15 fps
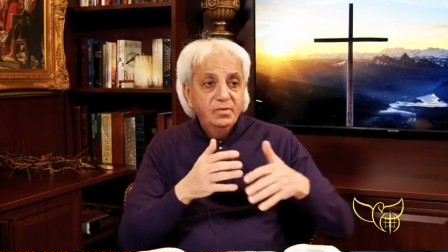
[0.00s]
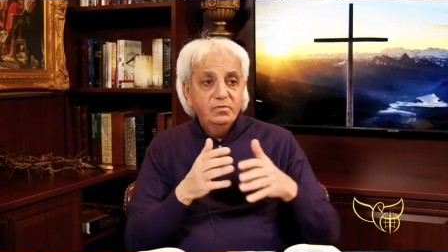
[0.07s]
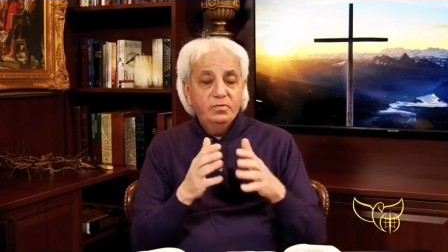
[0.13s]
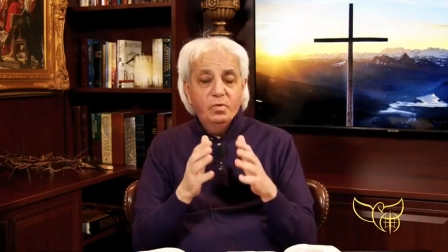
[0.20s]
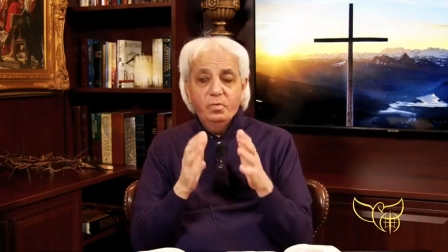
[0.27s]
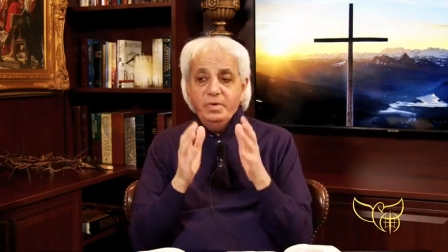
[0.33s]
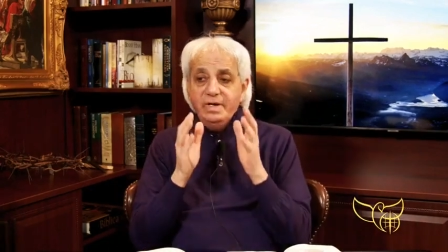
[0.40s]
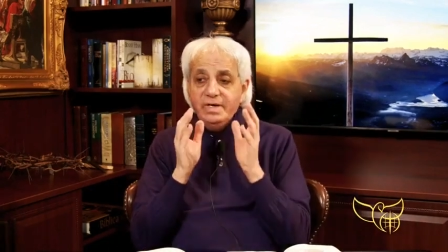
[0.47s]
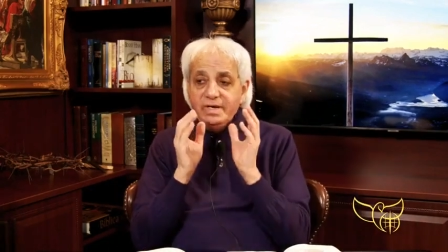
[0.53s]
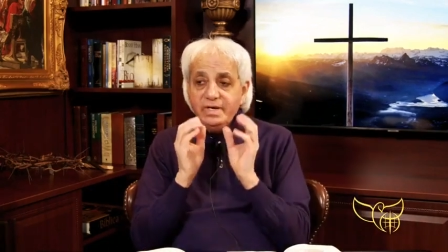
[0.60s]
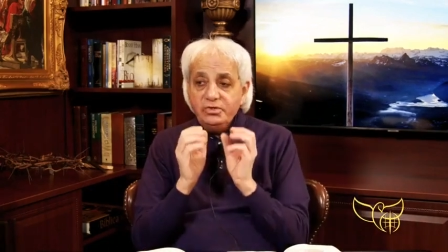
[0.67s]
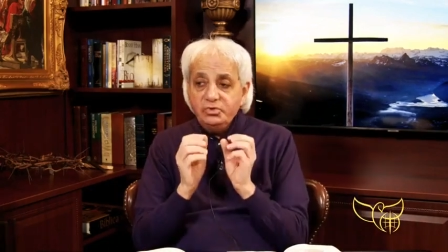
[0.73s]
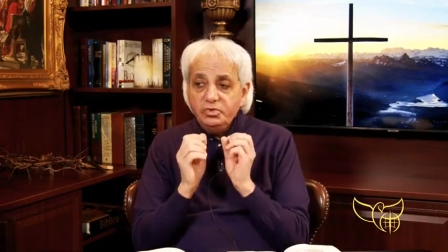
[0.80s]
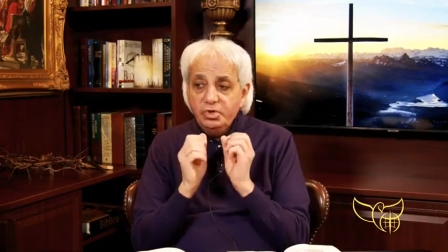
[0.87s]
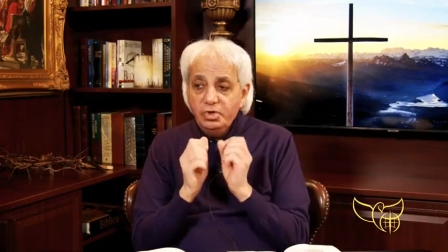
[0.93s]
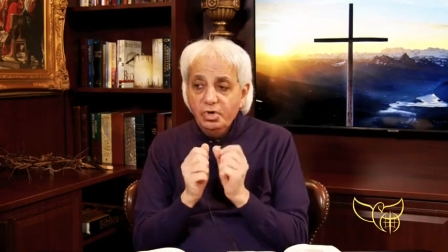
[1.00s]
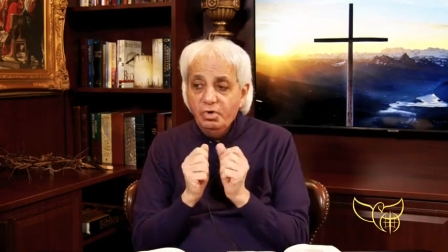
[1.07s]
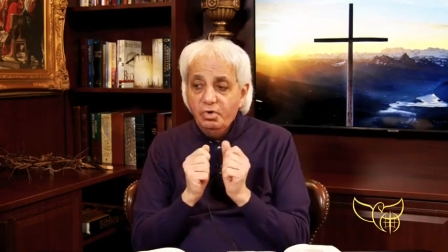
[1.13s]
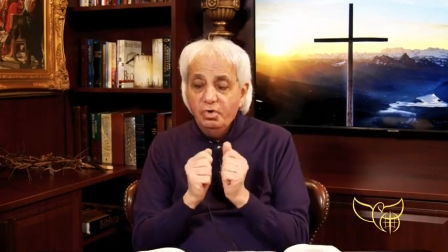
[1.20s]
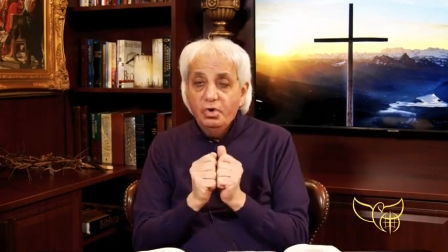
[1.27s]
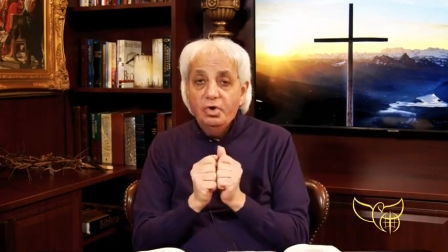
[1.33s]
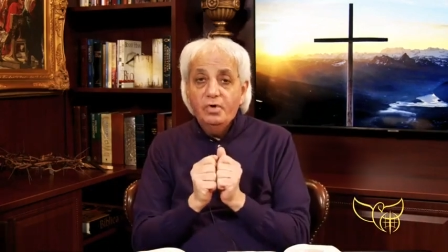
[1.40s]
So we need to
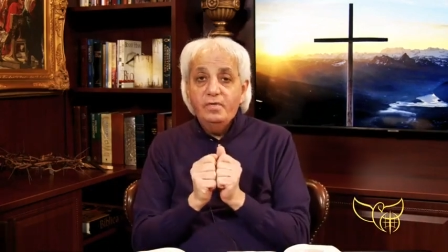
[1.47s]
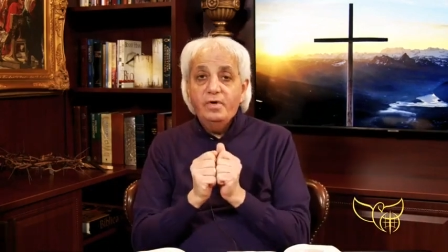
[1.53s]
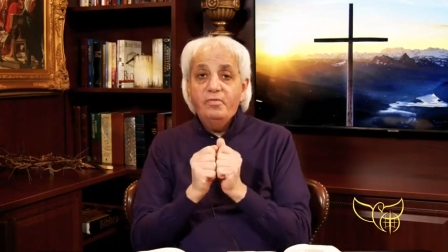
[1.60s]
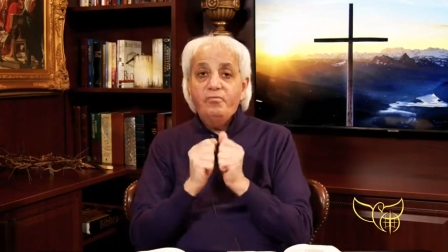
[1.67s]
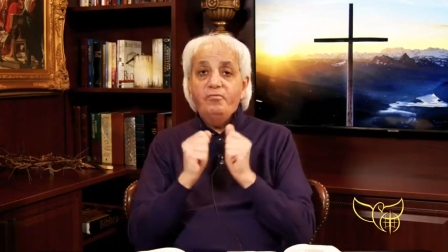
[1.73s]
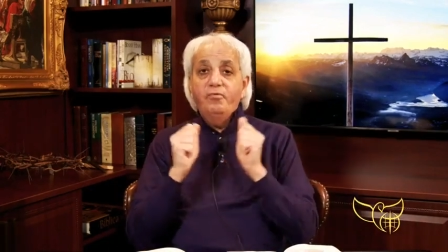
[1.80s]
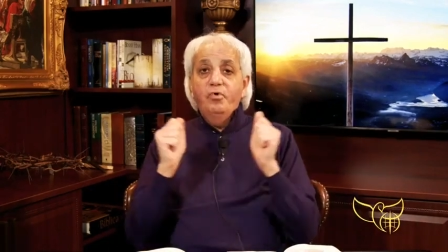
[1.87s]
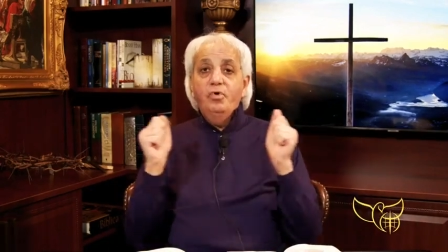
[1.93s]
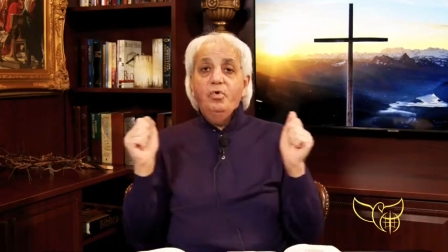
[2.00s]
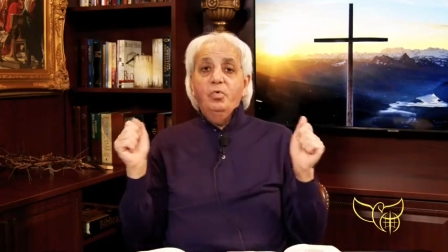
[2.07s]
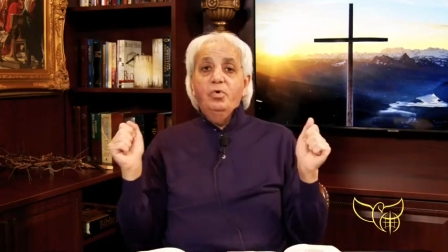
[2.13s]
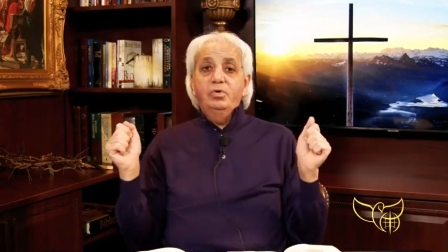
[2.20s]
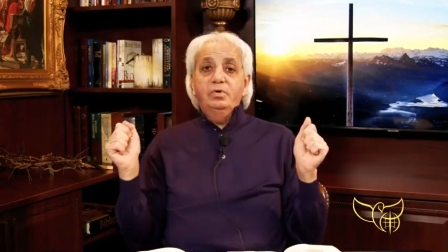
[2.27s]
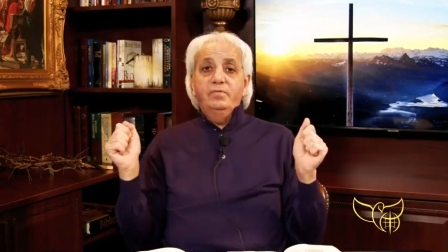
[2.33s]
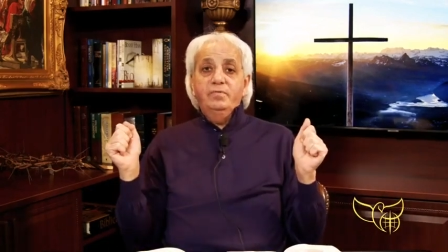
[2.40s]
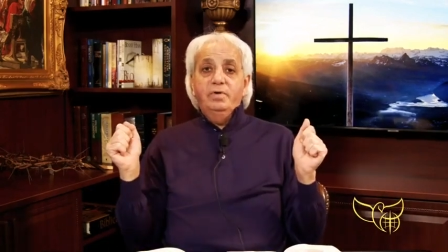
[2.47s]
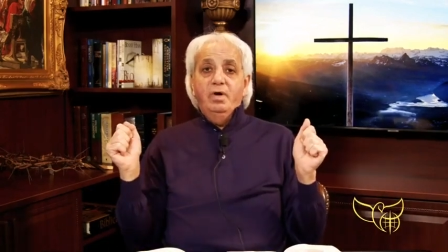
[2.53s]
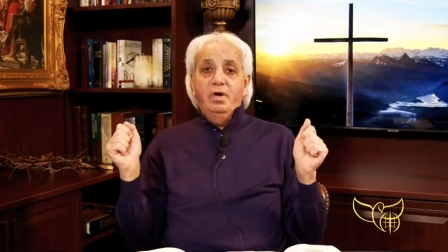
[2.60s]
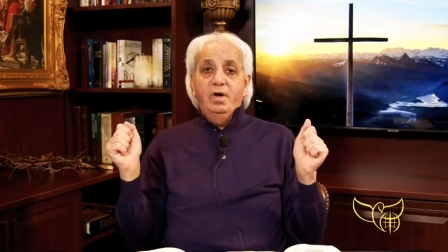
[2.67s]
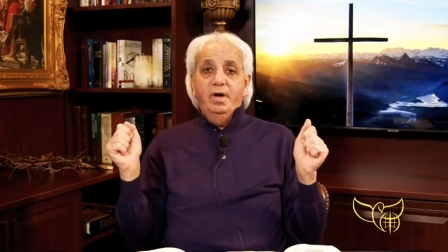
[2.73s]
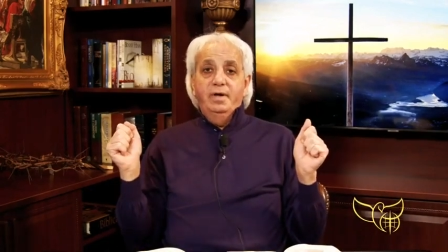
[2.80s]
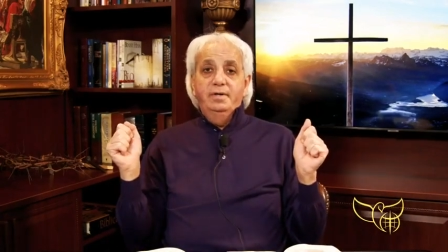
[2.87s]
know the full Word of
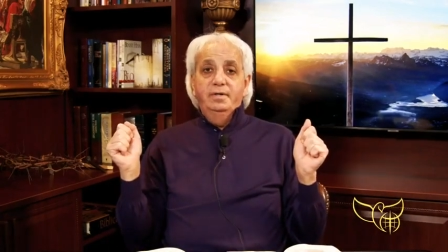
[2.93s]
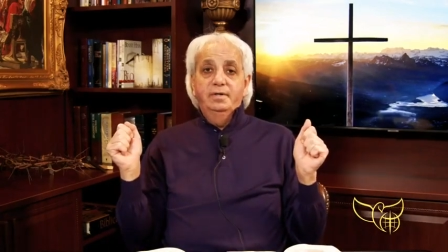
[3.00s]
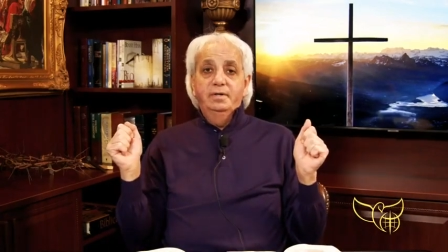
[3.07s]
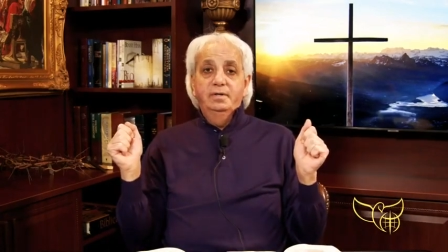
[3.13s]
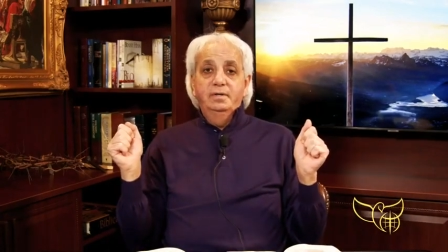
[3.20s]
God,